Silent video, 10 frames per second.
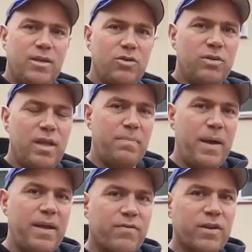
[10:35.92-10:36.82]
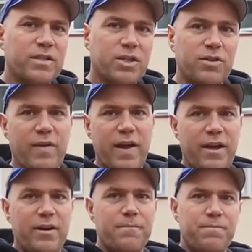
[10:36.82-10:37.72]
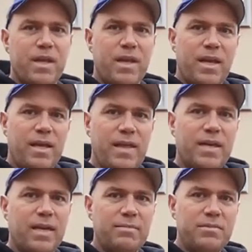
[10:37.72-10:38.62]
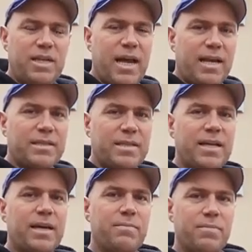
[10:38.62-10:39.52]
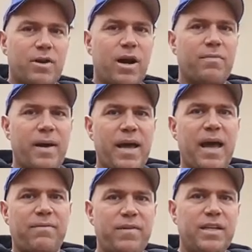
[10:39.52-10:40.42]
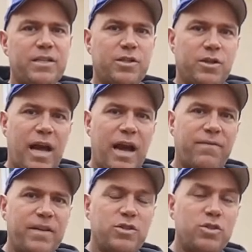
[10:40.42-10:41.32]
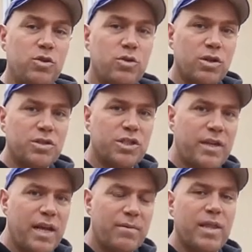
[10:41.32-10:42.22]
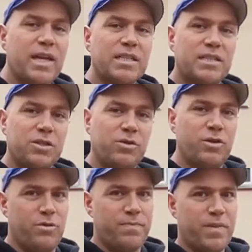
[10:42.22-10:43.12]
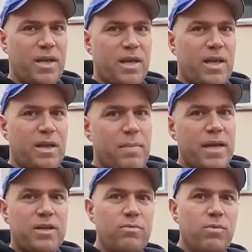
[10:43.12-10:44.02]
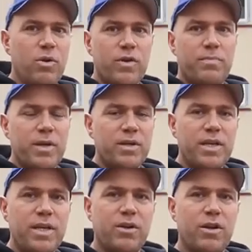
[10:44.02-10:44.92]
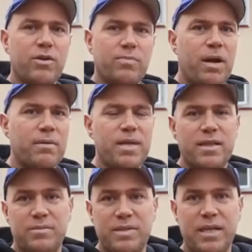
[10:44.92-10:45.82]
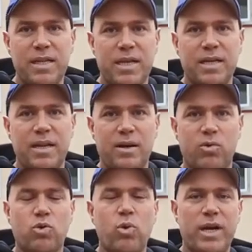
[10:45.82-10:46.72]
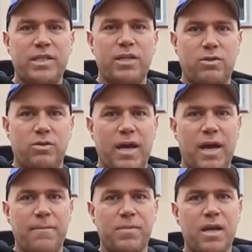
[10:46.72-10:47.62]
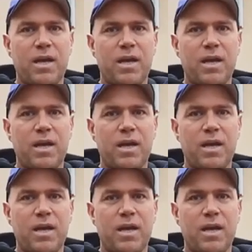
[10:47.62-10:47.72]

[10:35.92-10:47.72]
They pay for a surveyor. They come check and they say, yep, you're off by ½ inch. You're a ½ inch too close to your neighbor. They could sue you, make you move your building, or you'll probably end up, they could request that you do that.